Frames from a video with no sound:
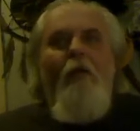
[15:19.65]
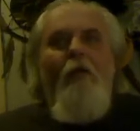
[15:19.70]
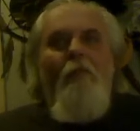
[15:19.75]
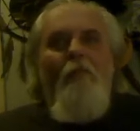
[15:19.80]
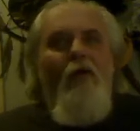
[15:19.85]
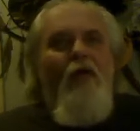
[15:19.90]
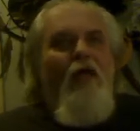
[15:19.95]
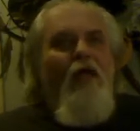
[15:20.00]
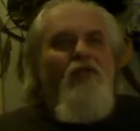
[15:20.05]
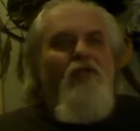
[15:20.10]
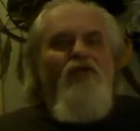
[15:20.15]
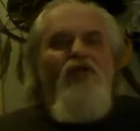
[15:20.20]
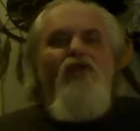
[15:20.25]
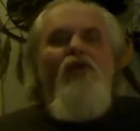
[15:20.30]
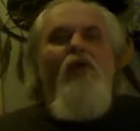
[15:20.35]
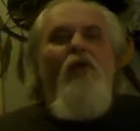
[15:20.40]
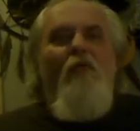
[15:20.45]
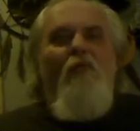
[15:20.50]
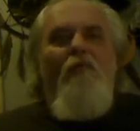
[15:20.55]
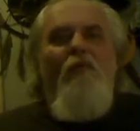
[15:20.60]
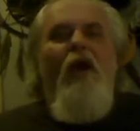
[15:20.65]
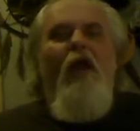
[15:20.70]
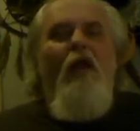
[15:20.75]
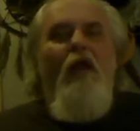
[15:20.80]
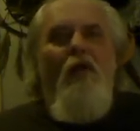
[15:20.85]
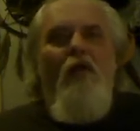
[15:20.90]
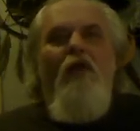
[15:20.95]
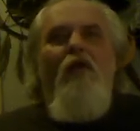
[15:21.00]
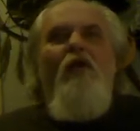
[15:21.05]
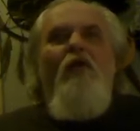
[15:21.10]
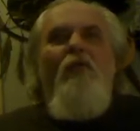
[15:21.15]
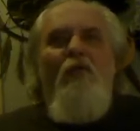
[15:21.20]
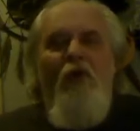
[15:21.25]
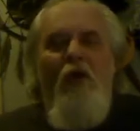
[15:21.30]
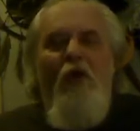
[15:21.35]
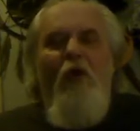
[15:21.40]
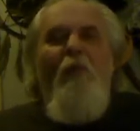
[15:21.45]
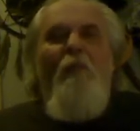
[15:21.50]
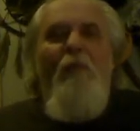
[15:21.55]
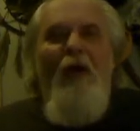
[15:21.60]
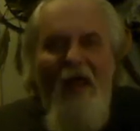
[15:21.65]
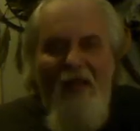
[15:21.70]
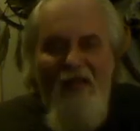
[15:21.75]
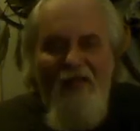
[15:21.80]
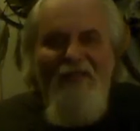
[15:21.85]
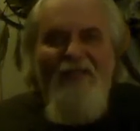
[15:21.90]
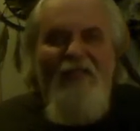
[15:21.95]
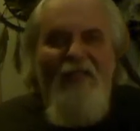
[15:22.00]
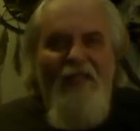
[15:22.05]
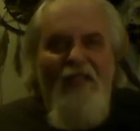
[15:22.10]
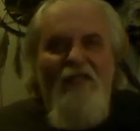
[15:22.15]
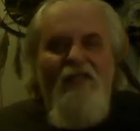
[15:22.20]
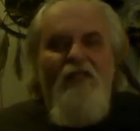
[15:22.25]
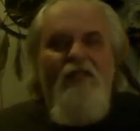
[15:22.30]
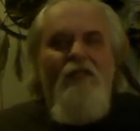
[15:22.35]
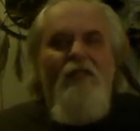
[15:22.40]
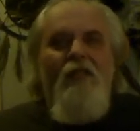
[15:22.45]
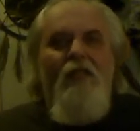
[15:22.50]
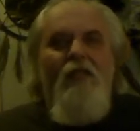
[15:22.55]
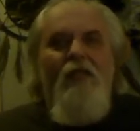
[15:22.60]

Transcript: because you don't follow their policies,